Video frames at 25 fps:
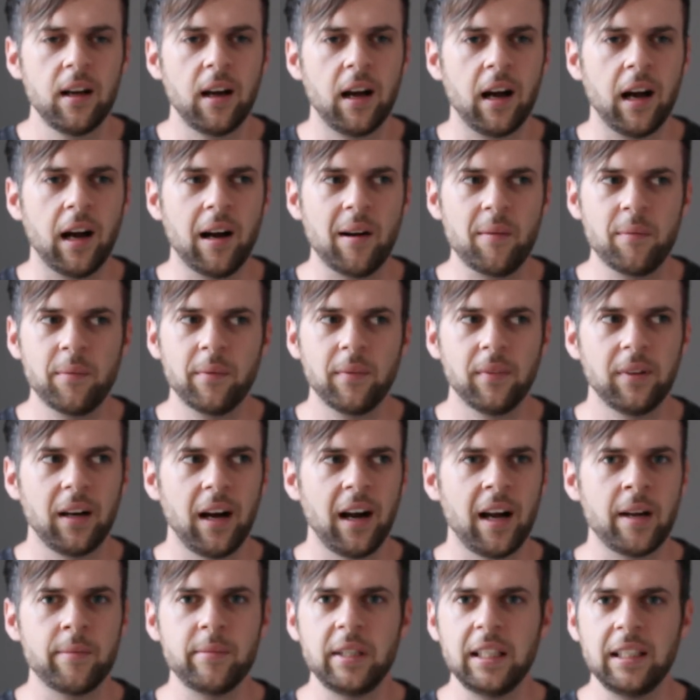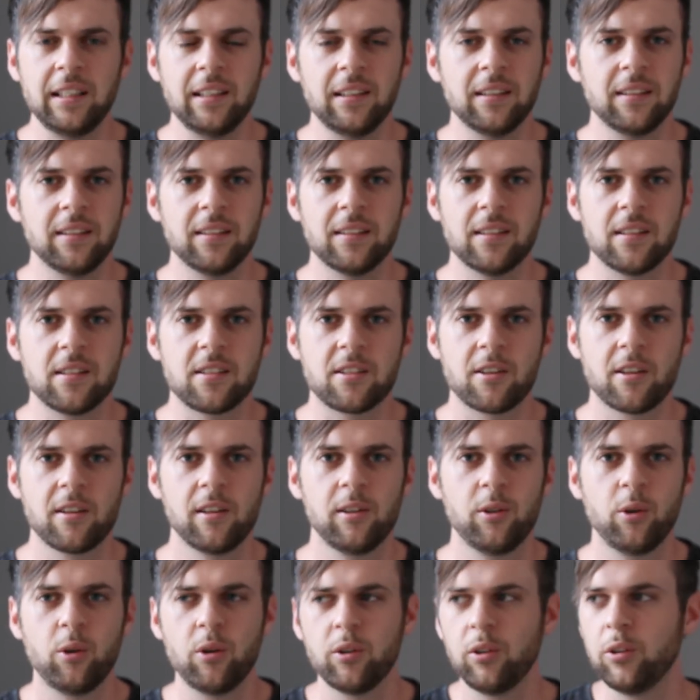I mean, so the
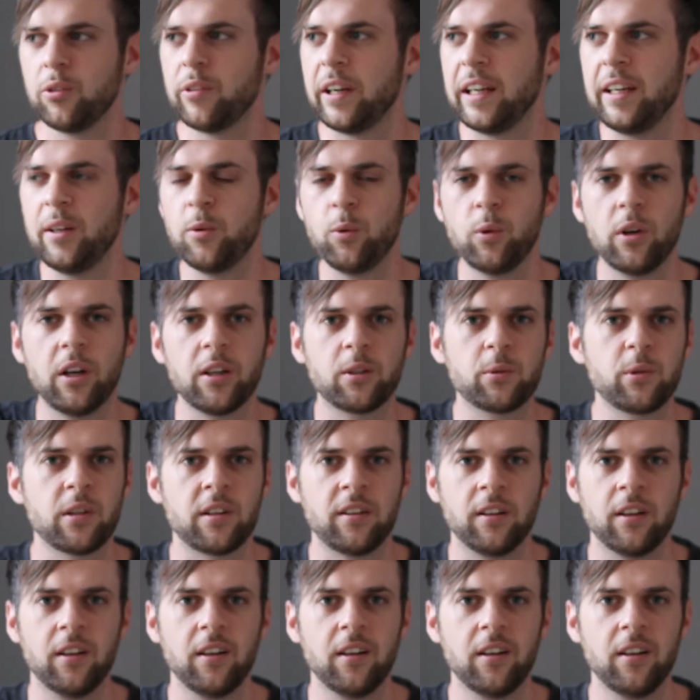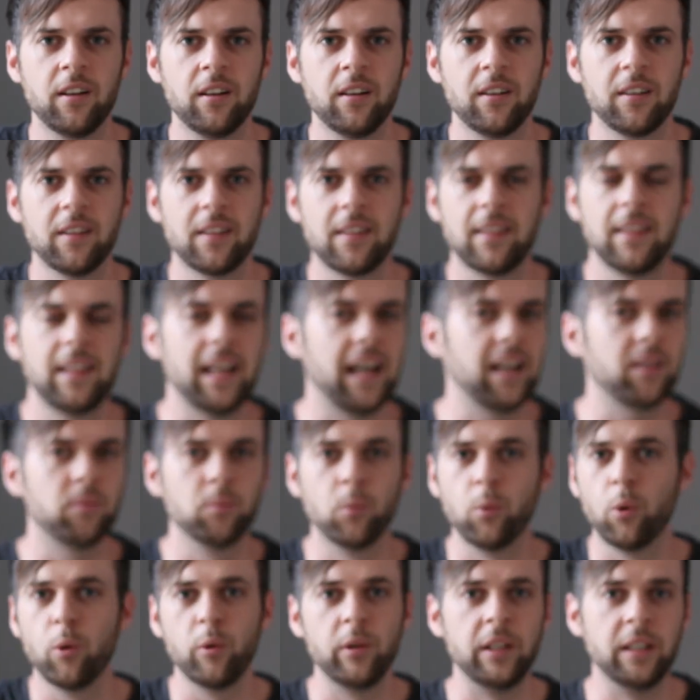Lord already worked with her
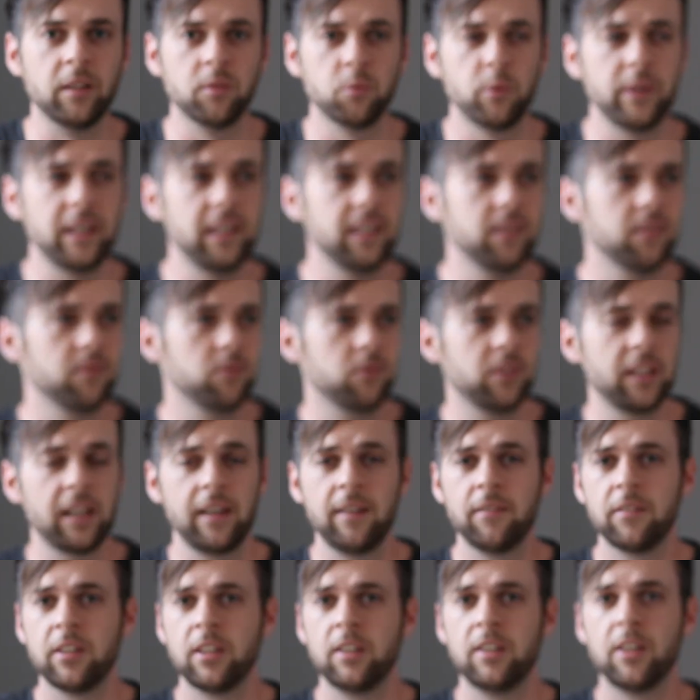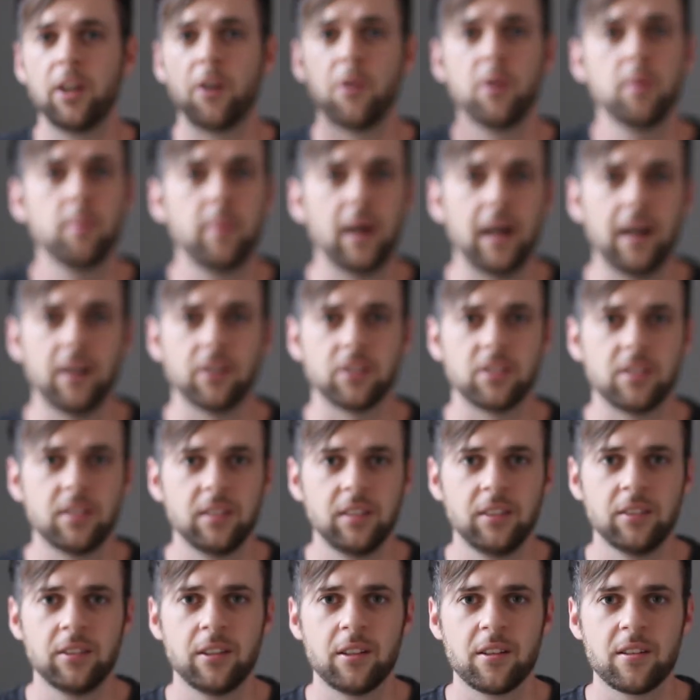that morning. We didn't even know about,
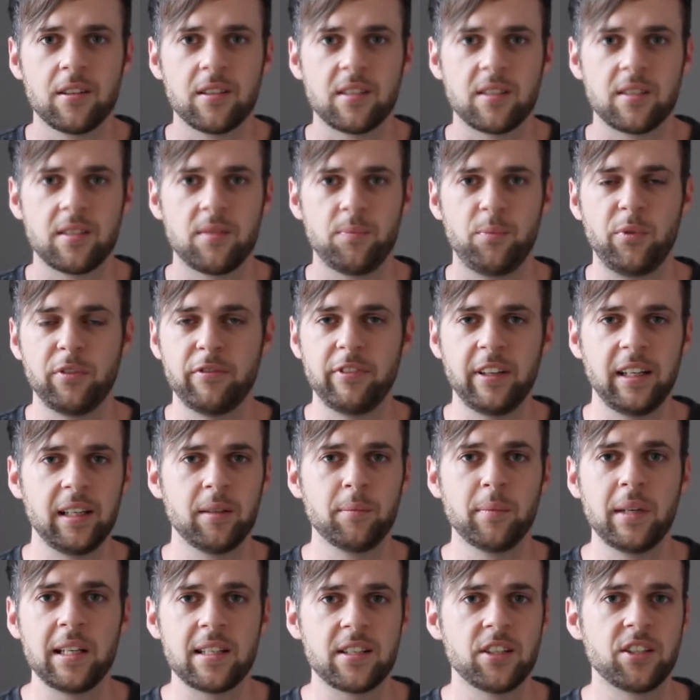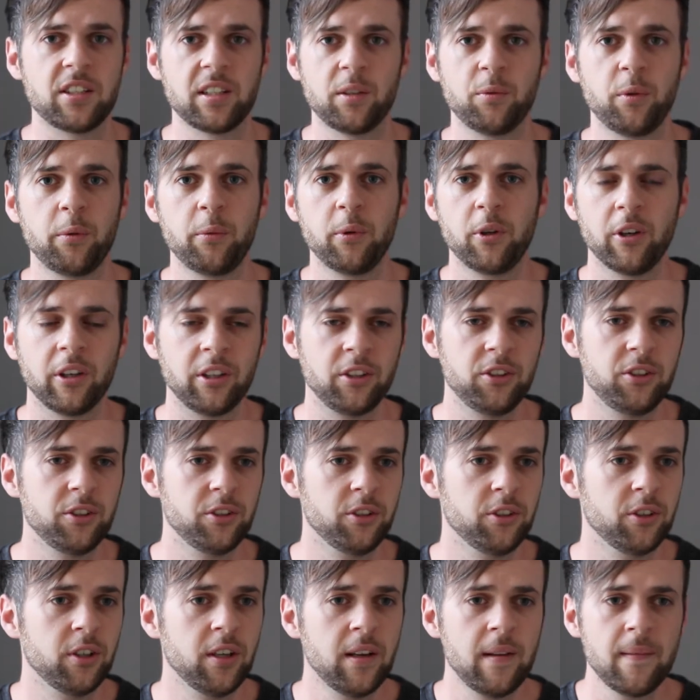you know, this prophetic message that we were going to
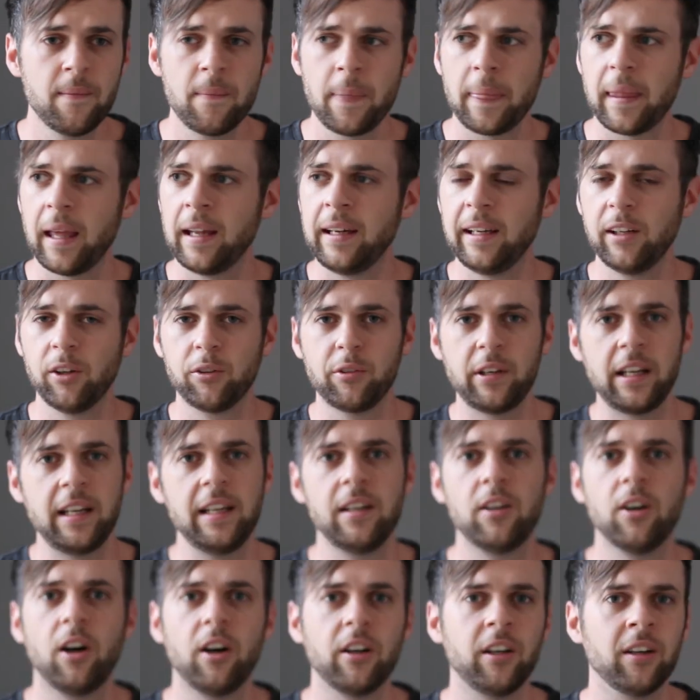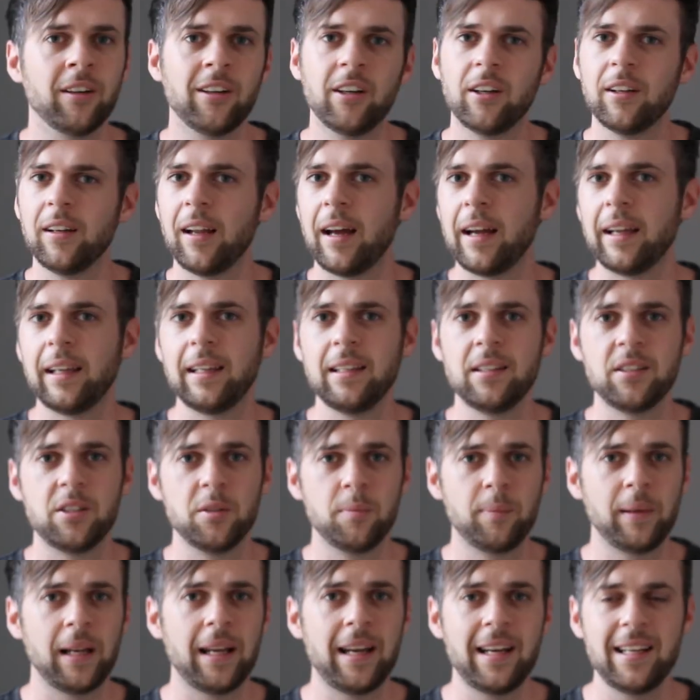do. And He already got her like into
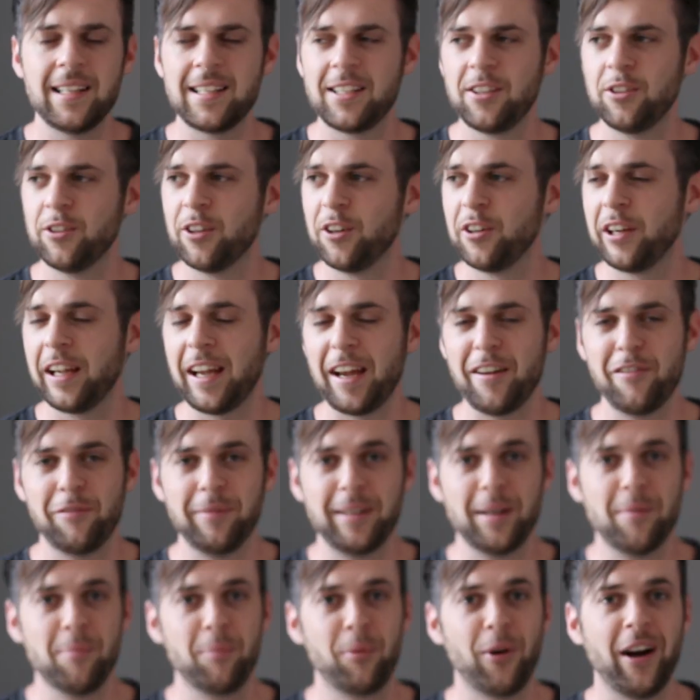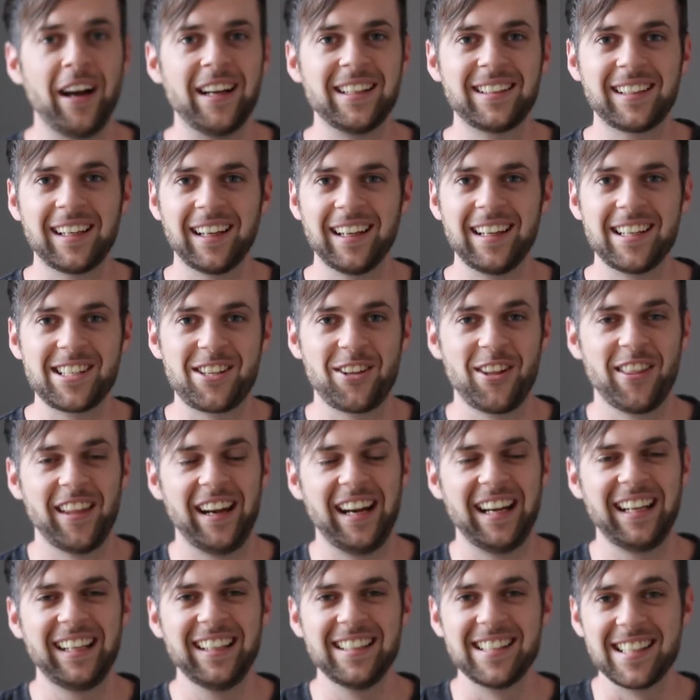place, you know, gave me a bright color so
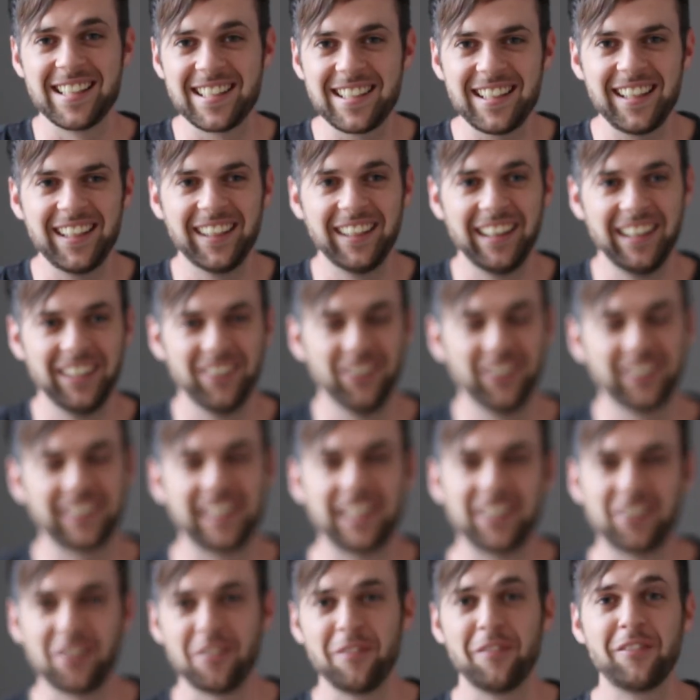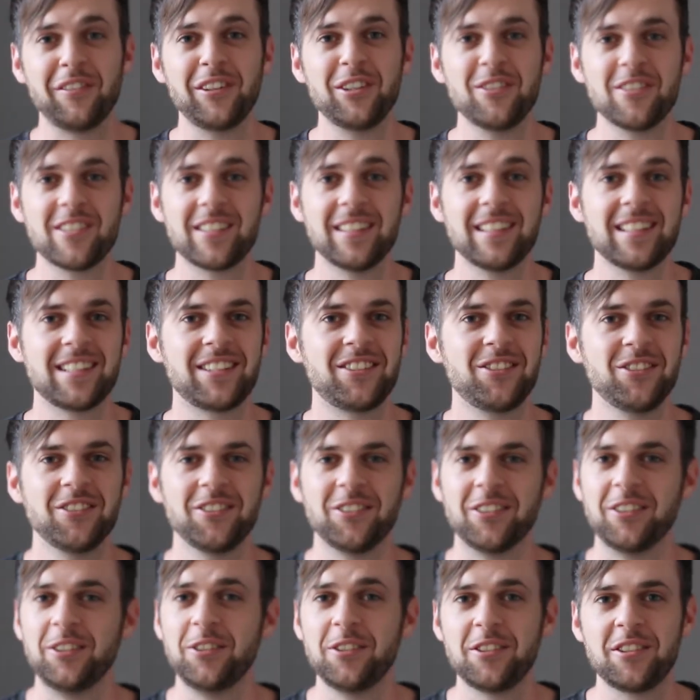that I can see her and not get confused as
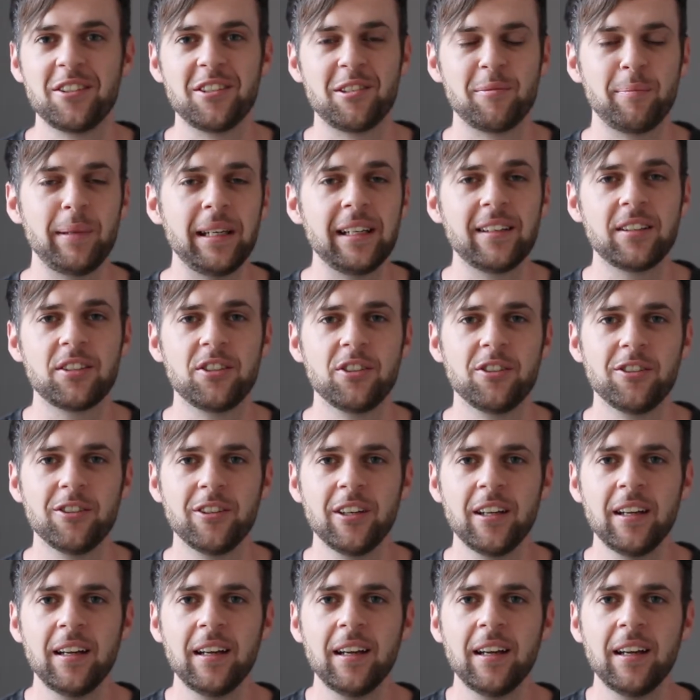to who to speak to.